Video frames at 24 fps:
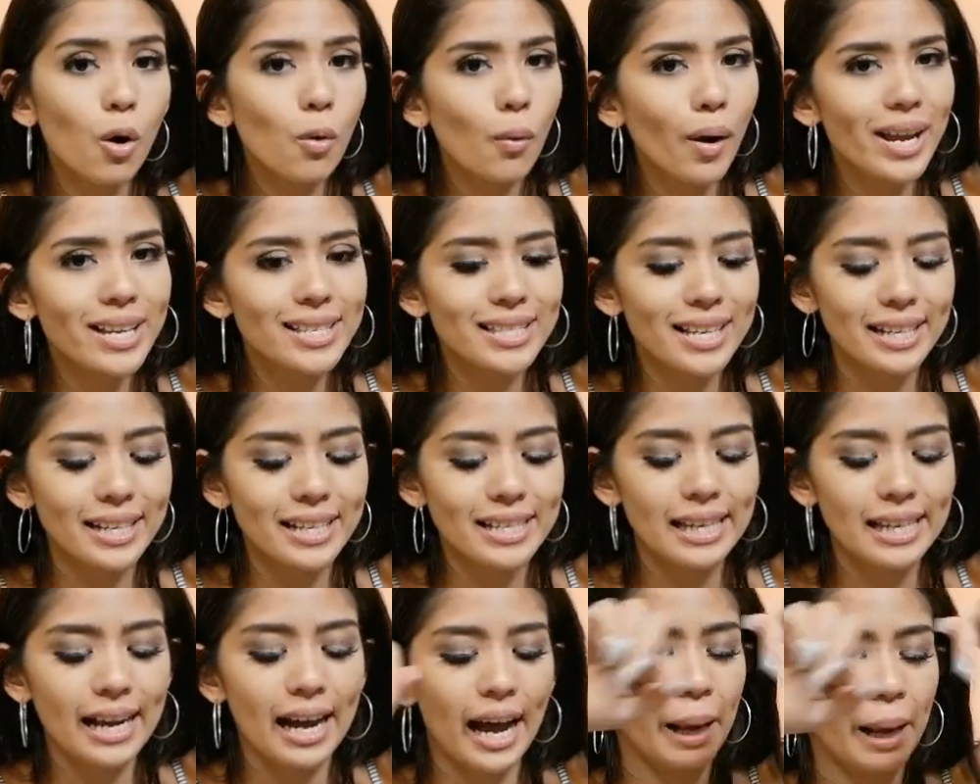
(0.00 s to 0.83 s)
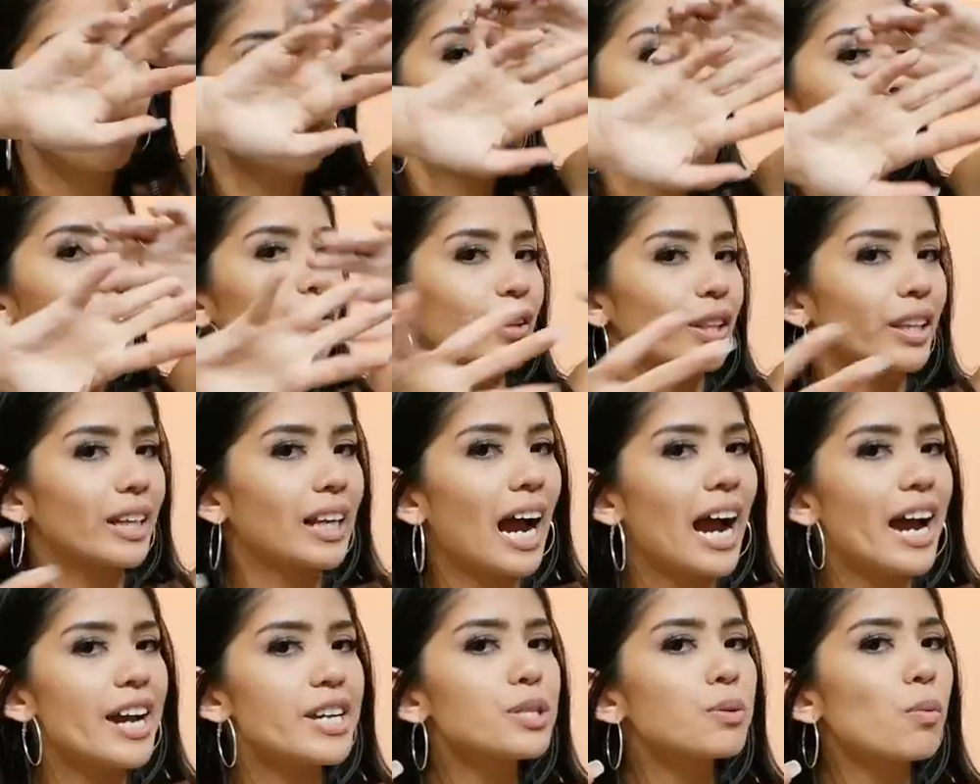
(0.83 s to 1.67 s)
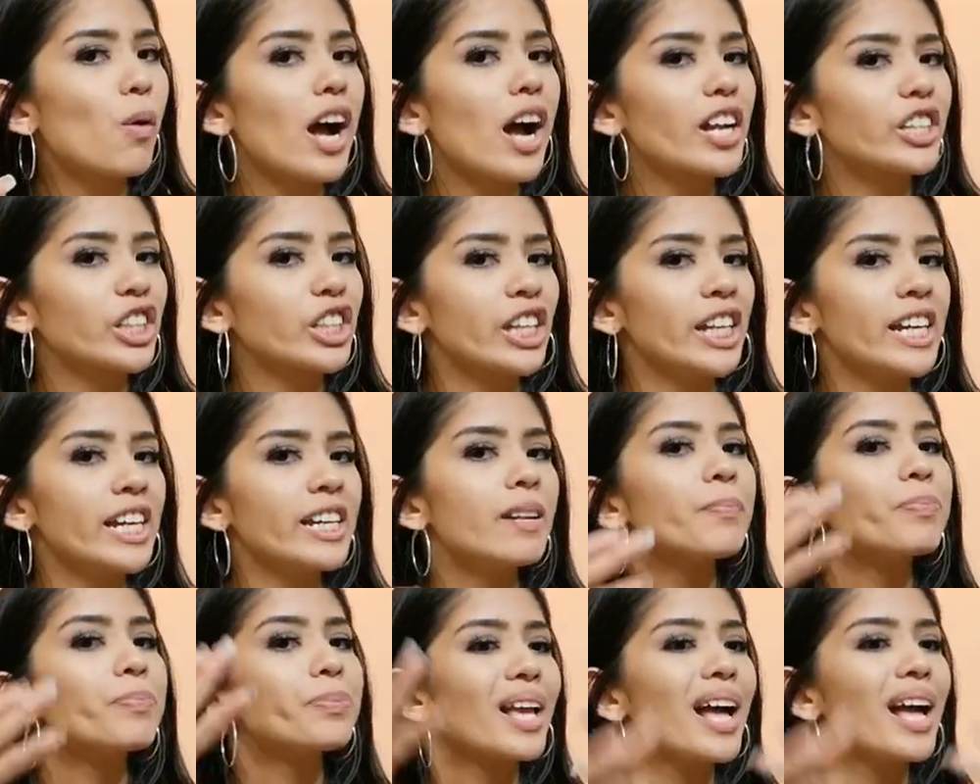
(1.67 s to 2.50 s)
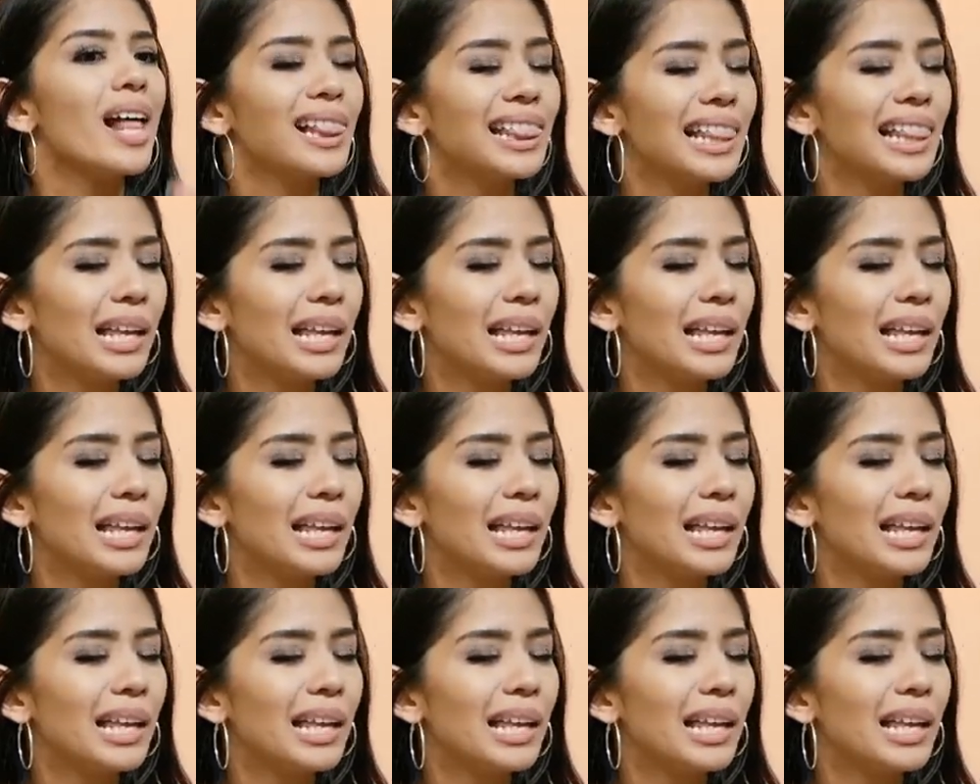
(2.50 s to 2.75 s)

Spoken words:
Don't waste any time. For the guys watching,